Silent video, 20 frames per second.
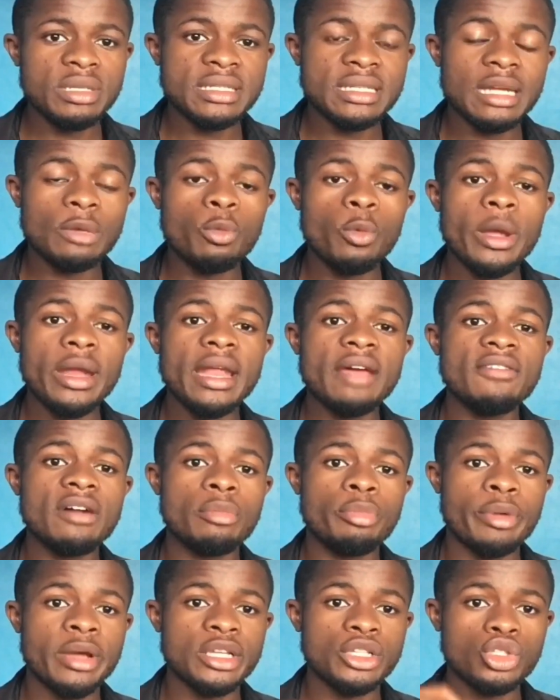that whenever
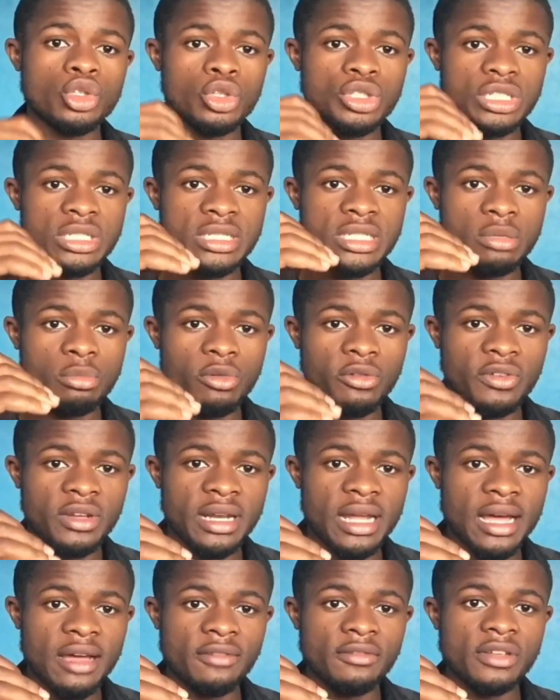price touches the moving
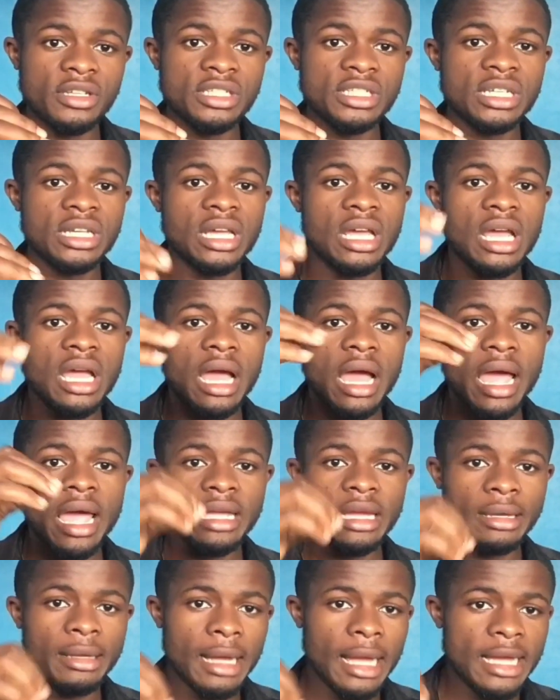average,
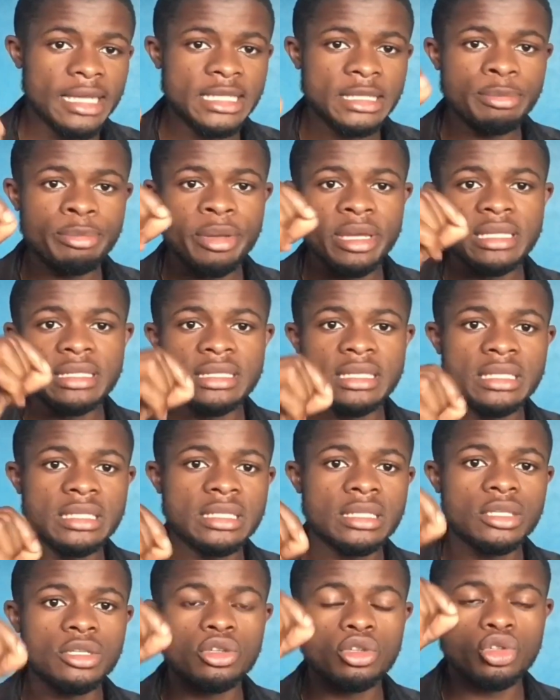I expect it
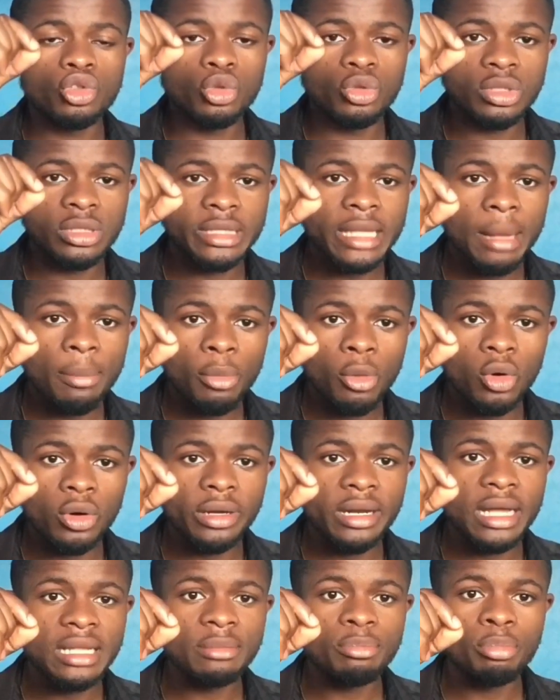to tap on
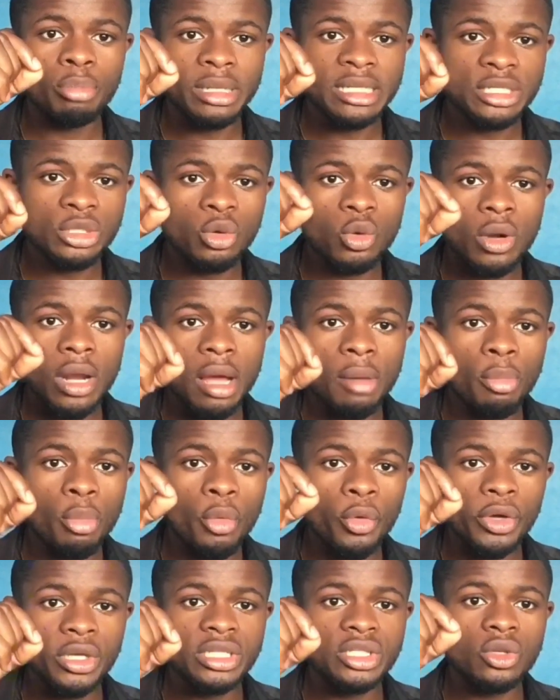that particular
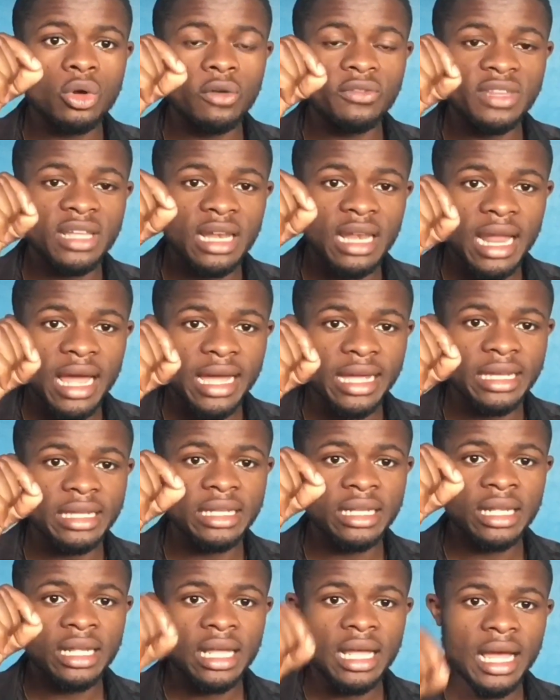point of the
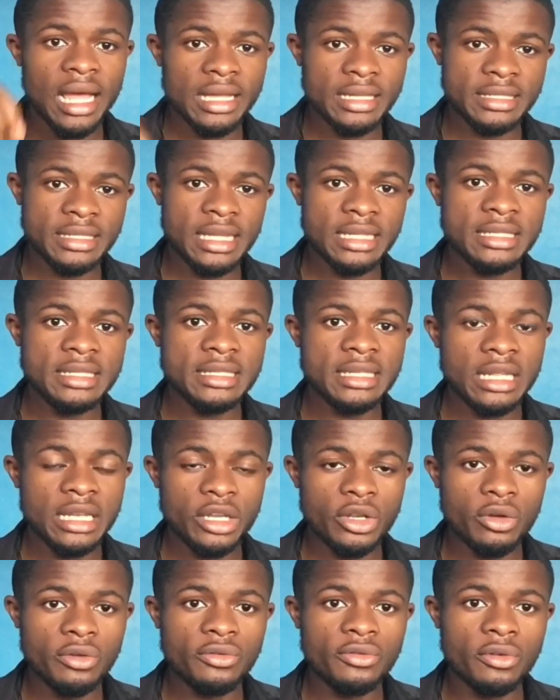line and start
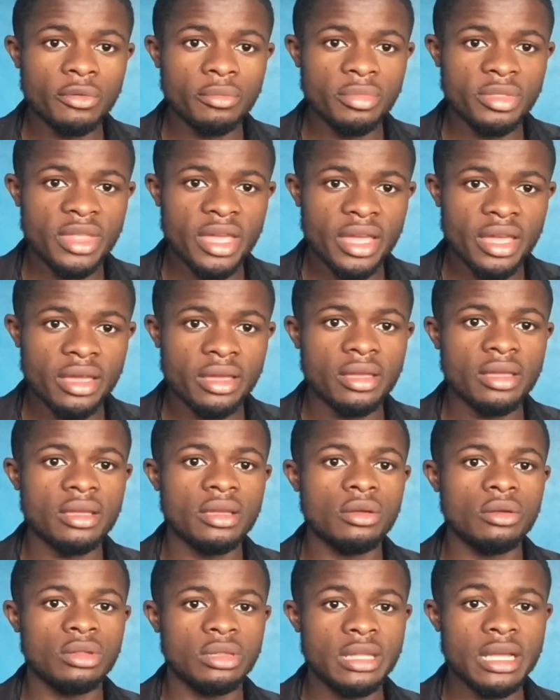selling off from there.
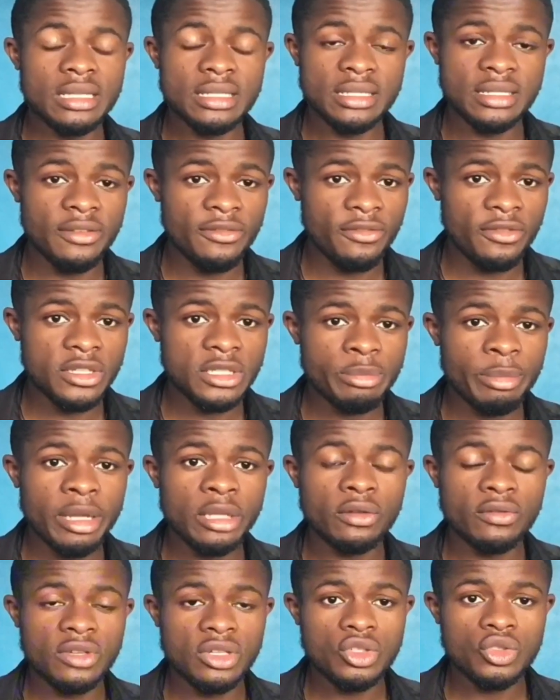That's the first part
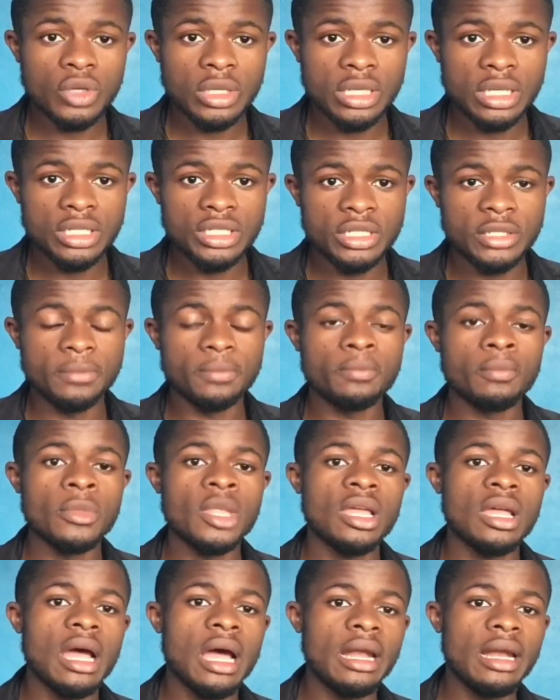of this strategy.
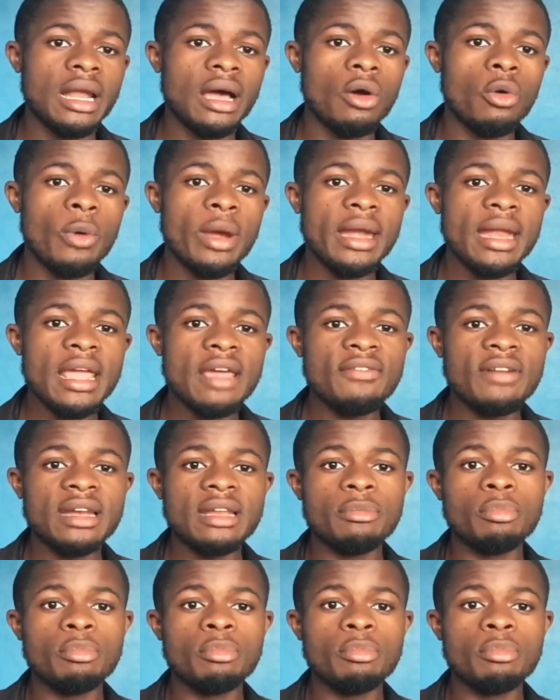And now, whenever the